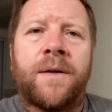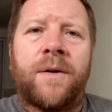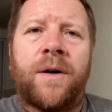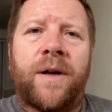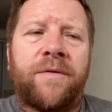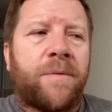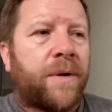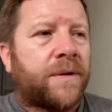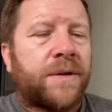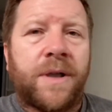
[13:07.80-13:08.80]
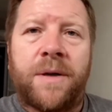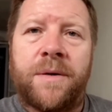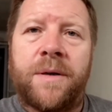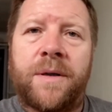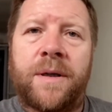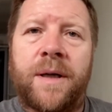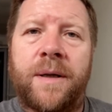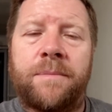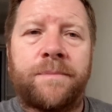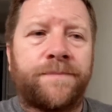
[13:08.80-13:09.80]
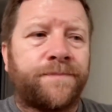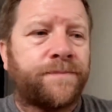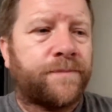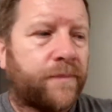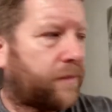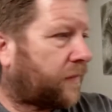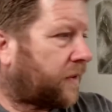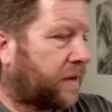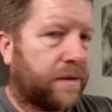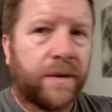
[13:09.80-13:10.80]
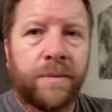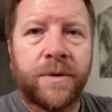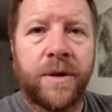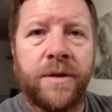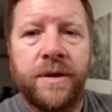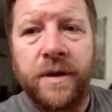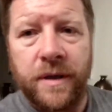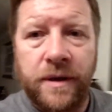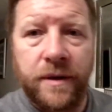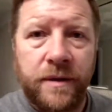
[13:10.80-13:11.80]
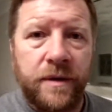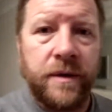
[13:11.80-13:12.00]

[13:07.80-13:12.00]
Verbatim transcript: Right, everyone. So um, let me turn the telly now.